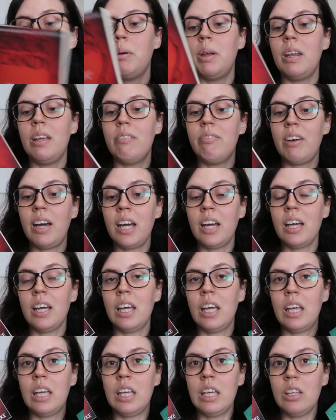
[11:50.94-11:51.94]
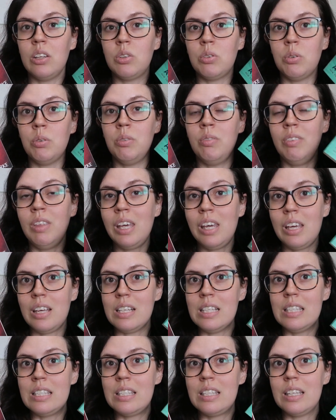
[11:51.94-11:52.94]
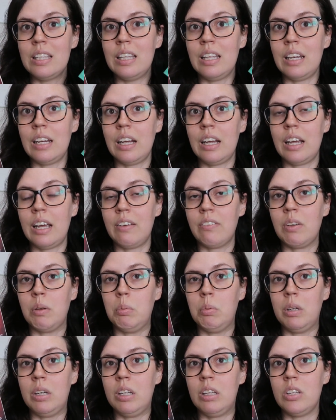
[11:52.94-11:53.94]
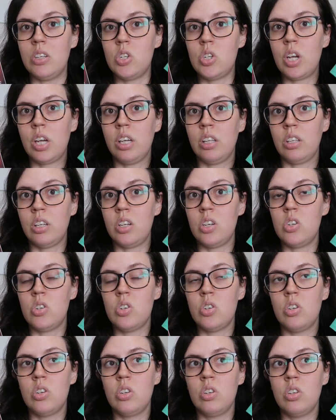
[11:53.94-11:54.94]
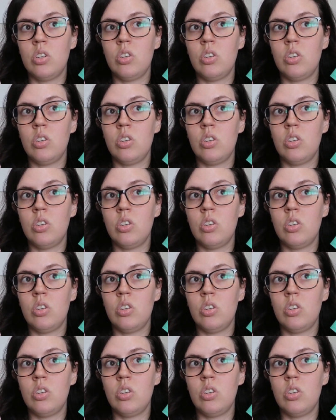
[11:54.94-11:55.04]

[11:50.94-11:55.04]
But if I get through these, then I have completed the challenge.